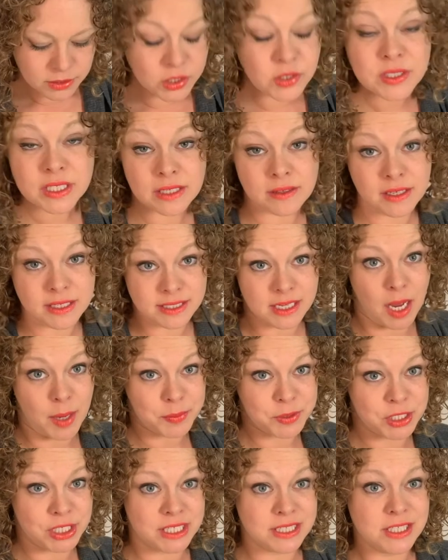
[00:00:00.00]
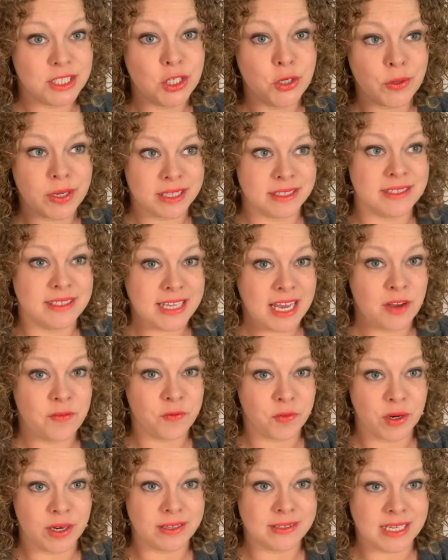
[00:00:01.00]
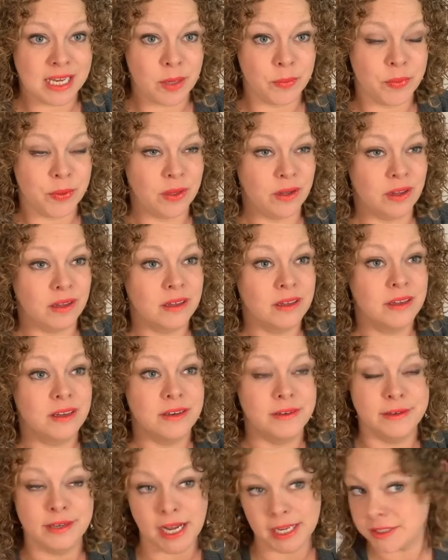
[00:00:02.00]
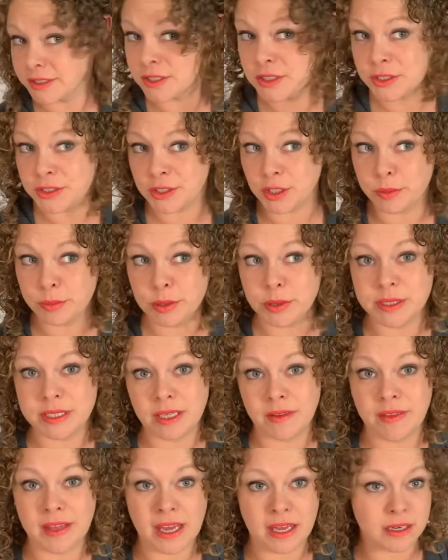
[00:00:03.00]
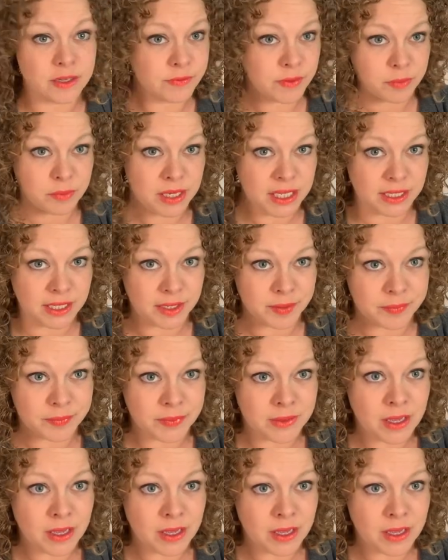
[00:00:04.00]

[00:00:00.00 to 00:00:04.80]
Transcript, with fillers: Using these options, you can say, for example, not to disturb you until the end of a meeting.